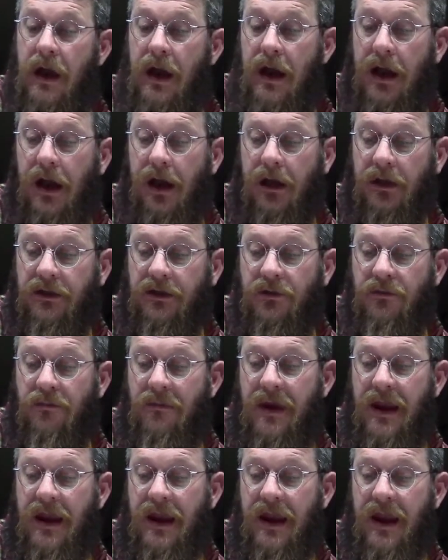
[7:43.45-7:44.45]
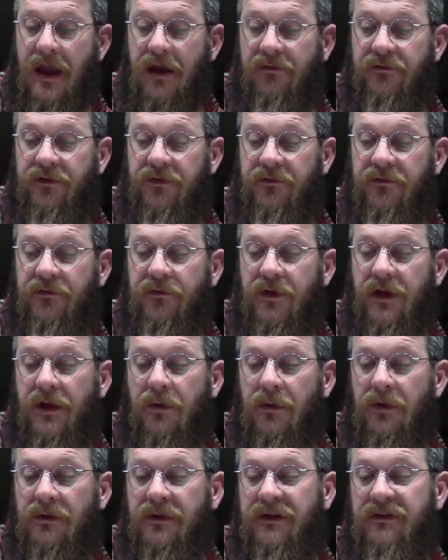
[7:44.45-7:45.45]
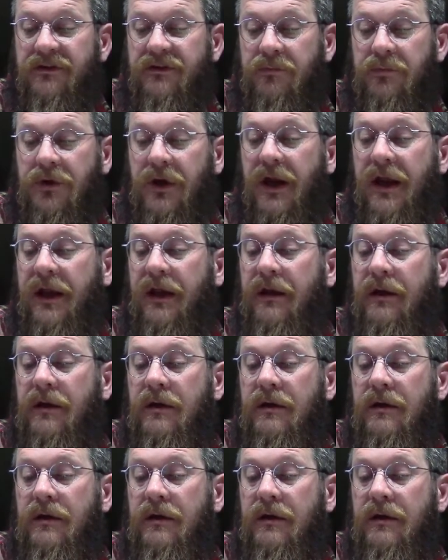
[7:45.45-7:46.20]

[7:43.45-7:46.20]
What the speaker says: you may have to frequently spray